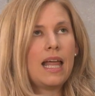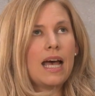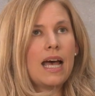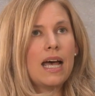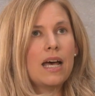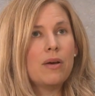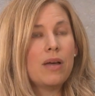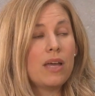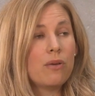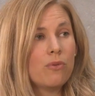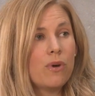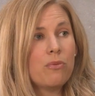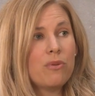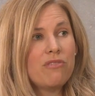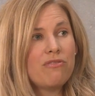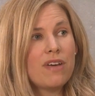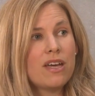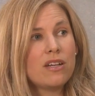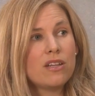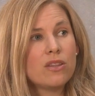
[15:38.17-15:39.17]
And what
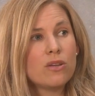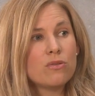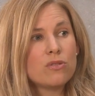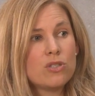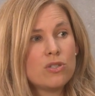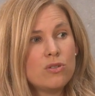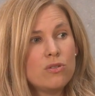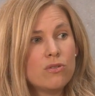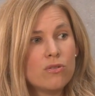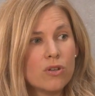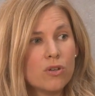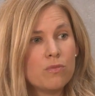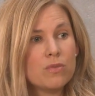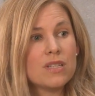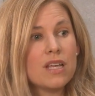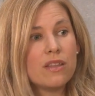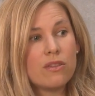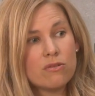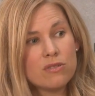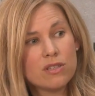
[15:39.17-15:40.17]
we found in those two
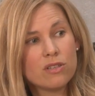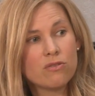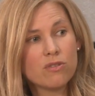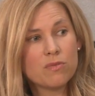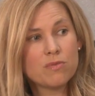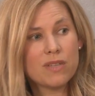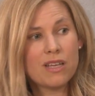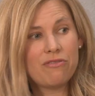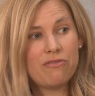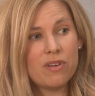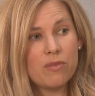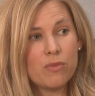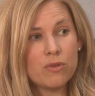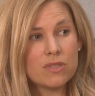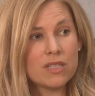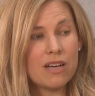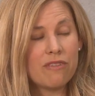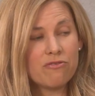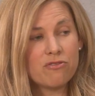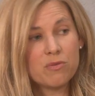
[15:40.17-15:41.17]
groups, and those are the groups I feel
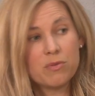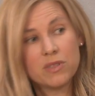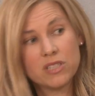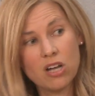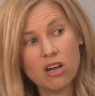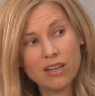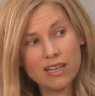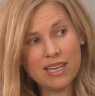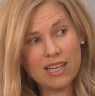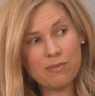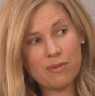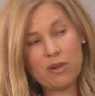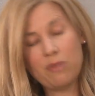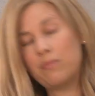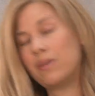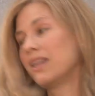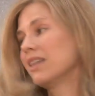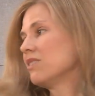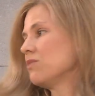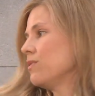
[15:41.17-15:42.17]
most comfortable talking
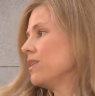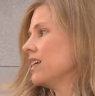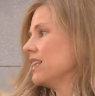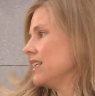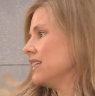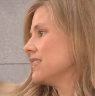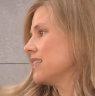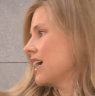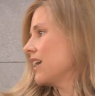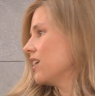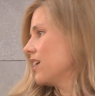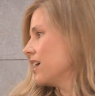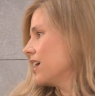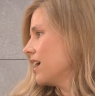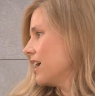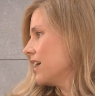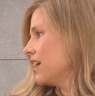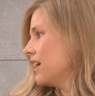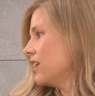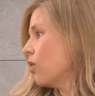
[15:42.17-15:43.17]
about because we at least had
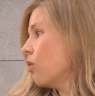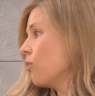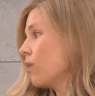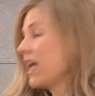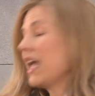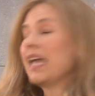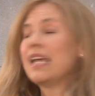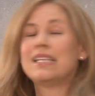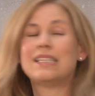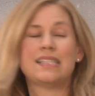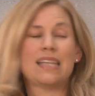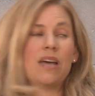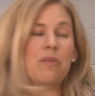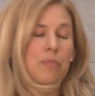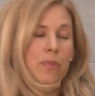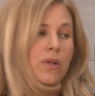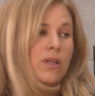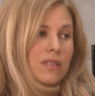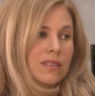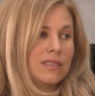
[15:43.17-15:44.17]
an okay
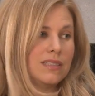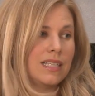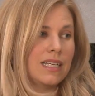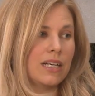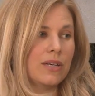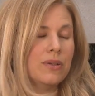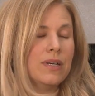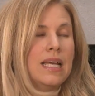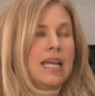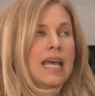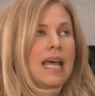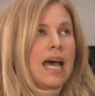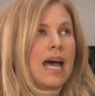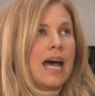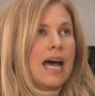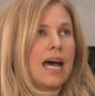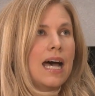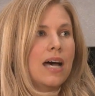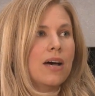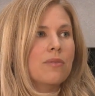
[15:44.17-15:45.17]
sample, you know.
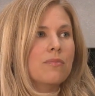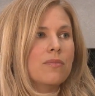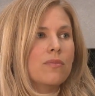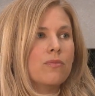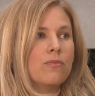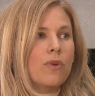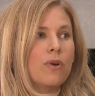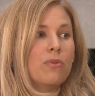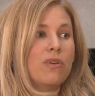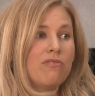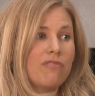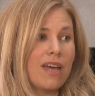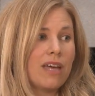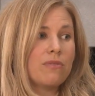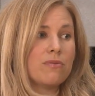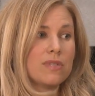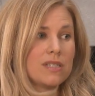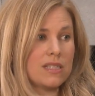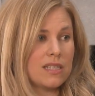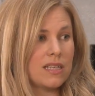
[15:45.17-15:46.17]
What we
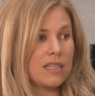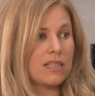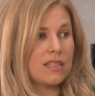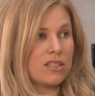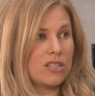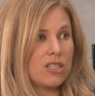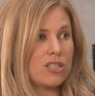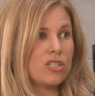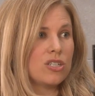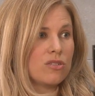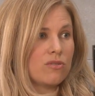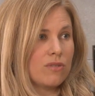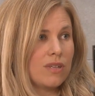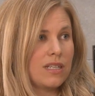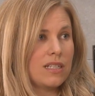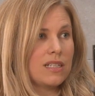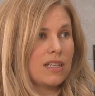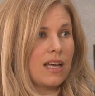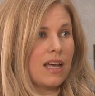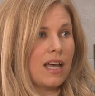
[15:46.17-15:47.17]
found was that the
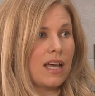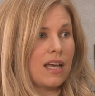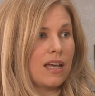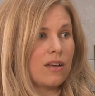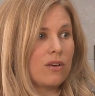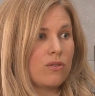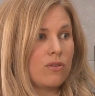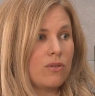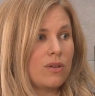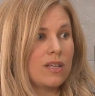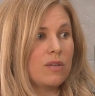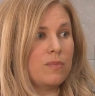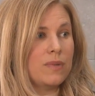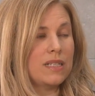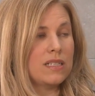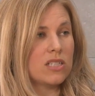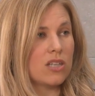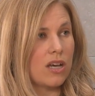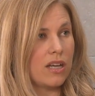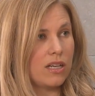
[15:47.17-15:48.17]
children who had
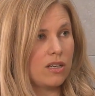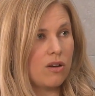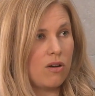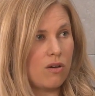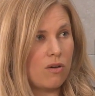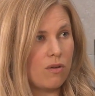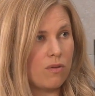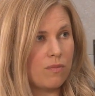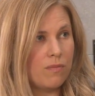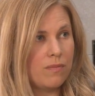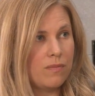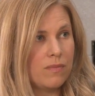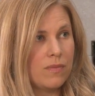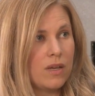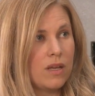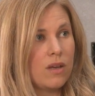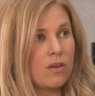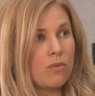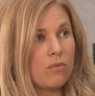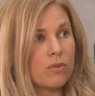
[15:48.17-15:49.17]
been taught at home
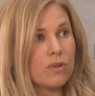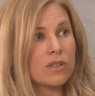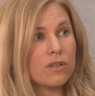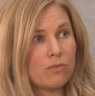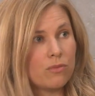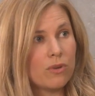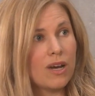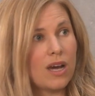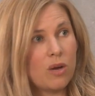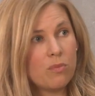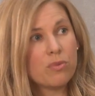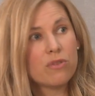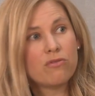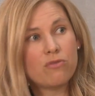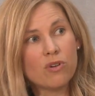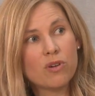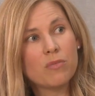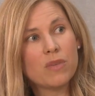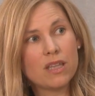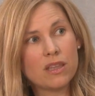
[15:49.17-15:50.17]
were
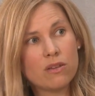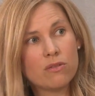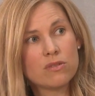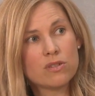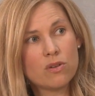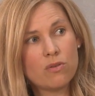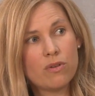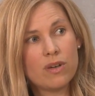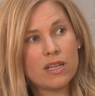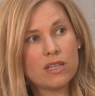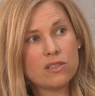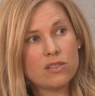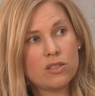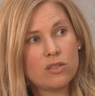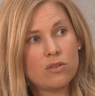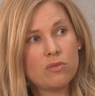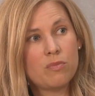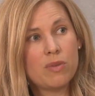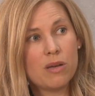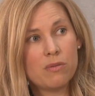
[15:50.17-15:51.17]
outperforming those going
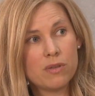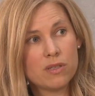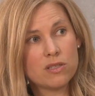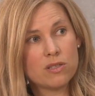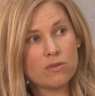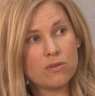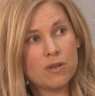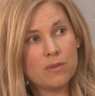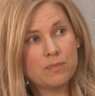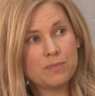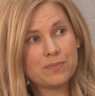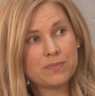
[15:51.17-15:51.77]
to public school.